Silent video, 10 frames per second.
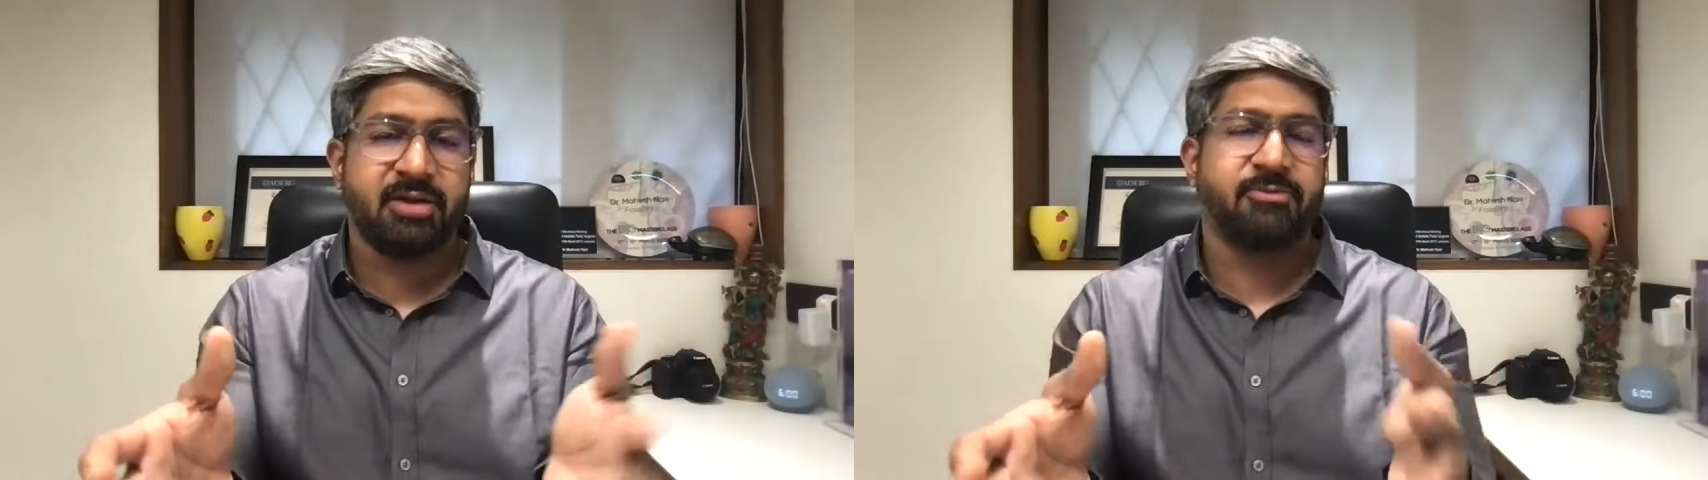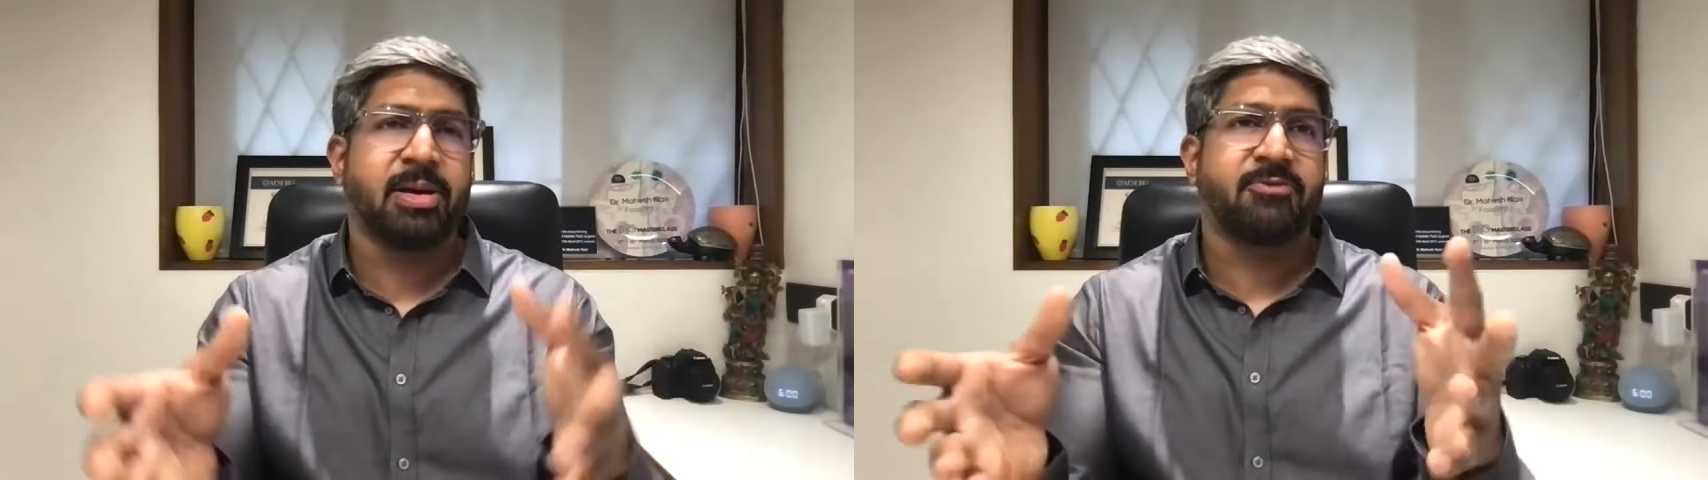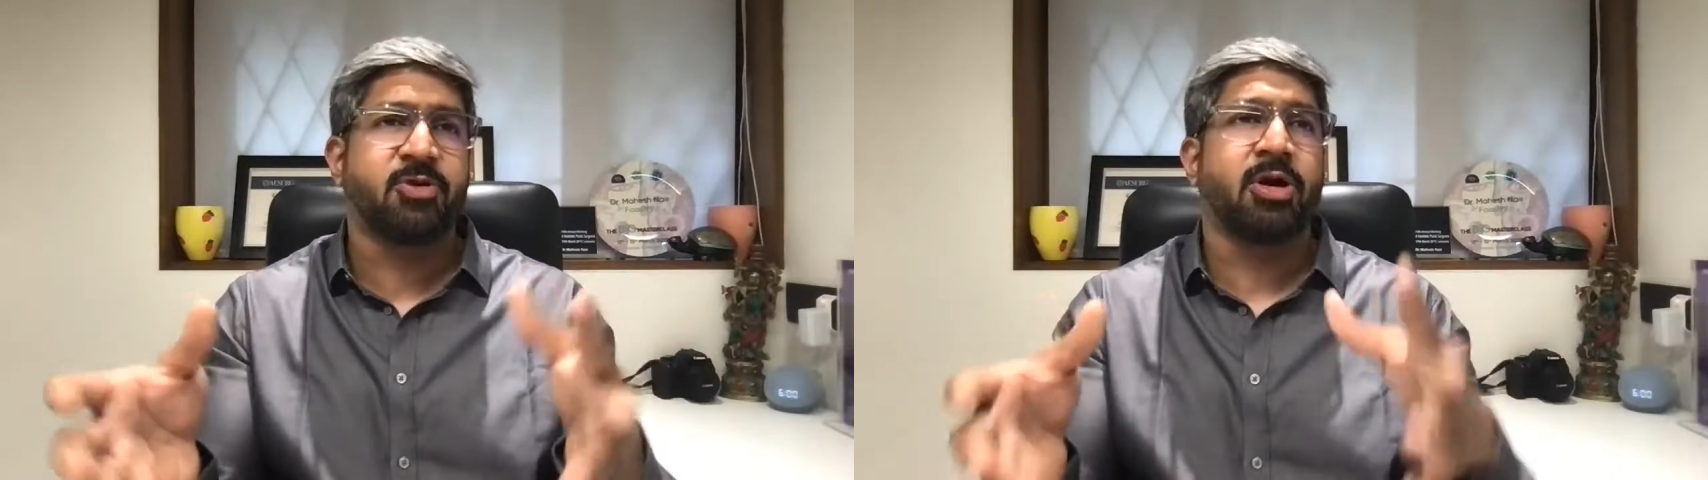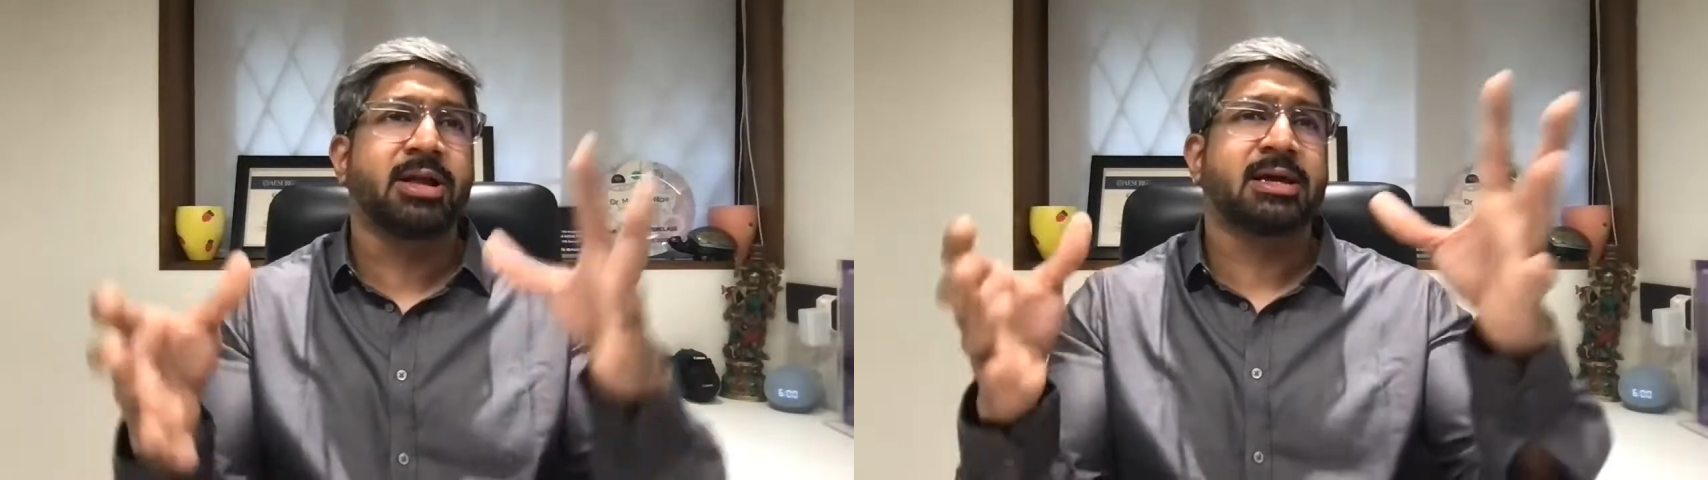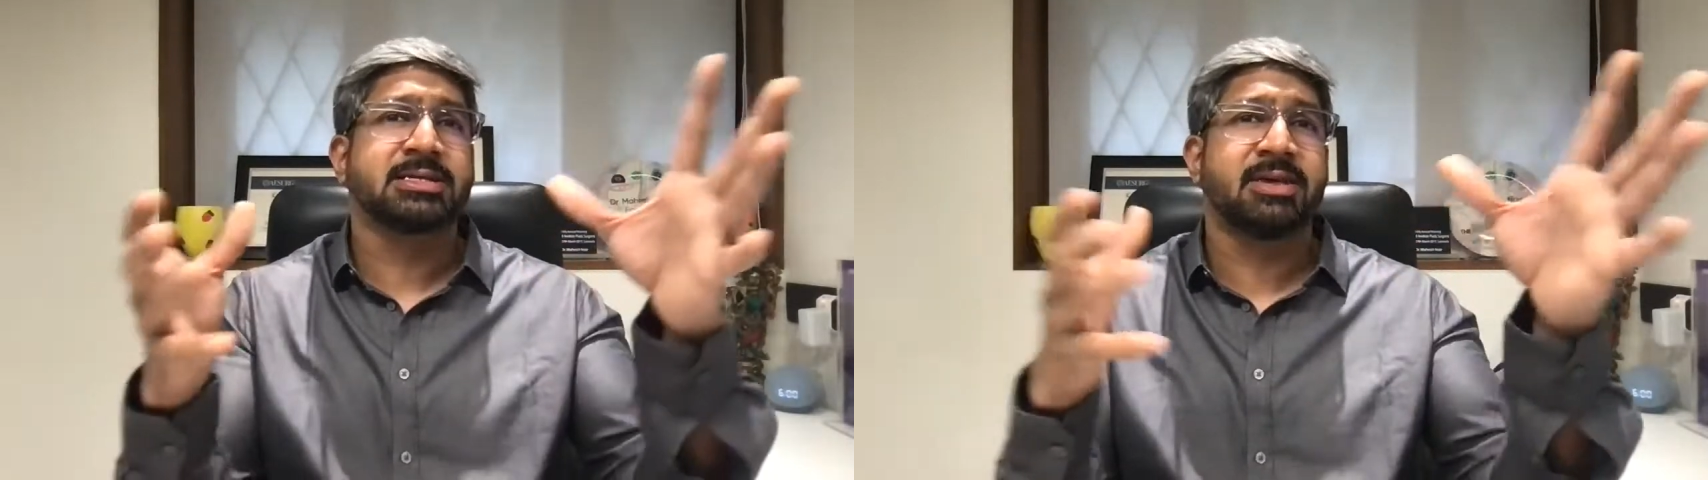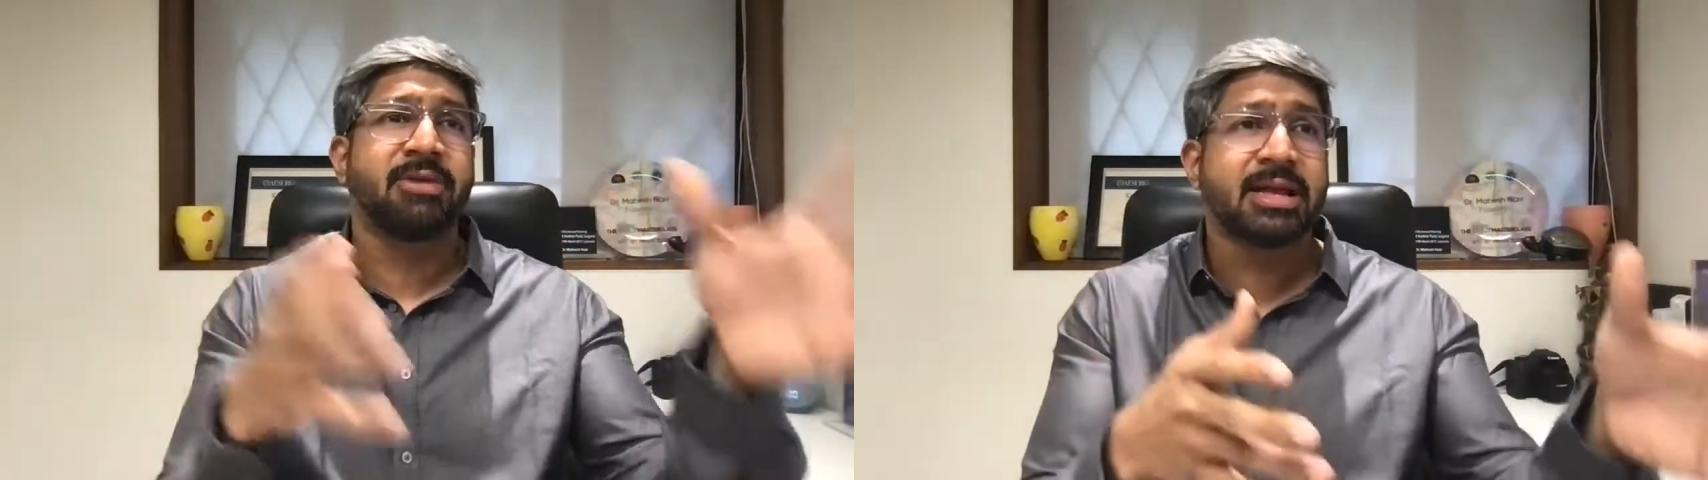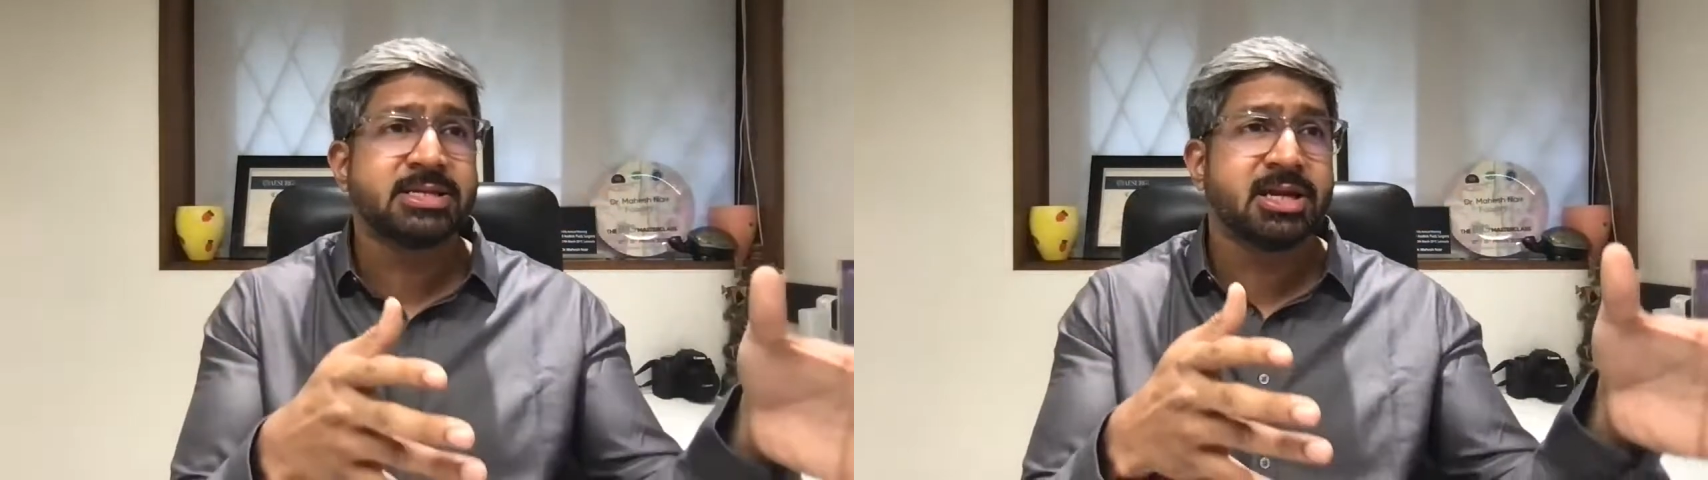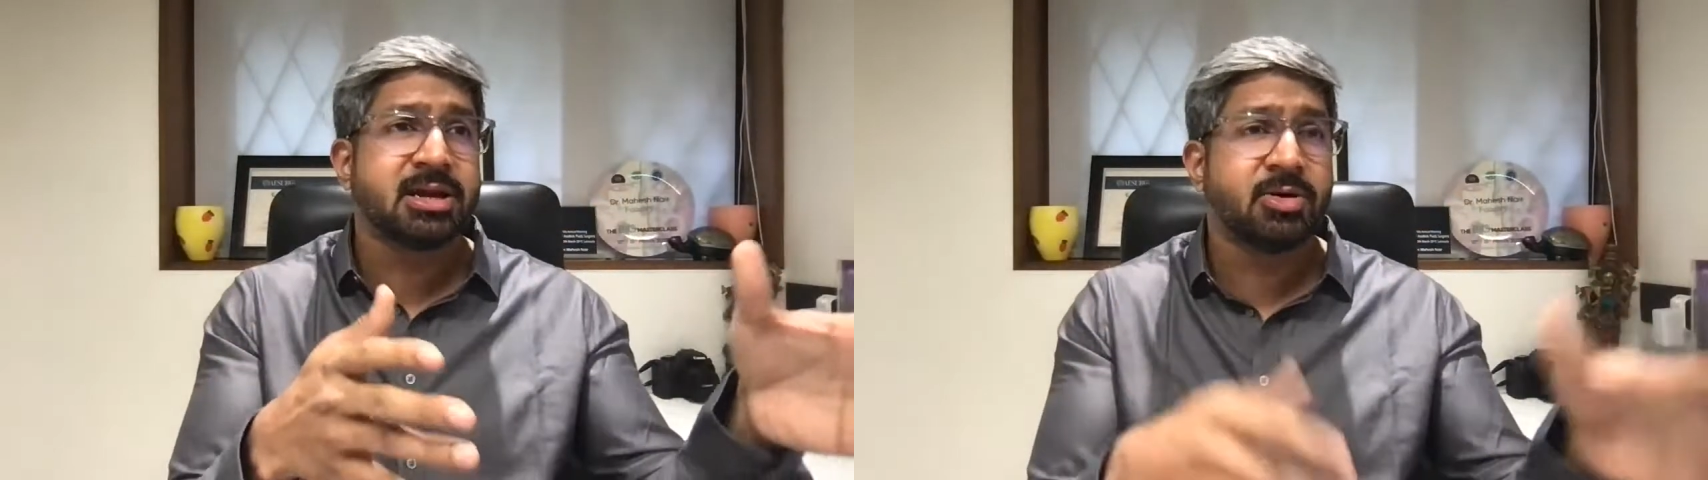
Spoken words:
But if you're like a civil engineer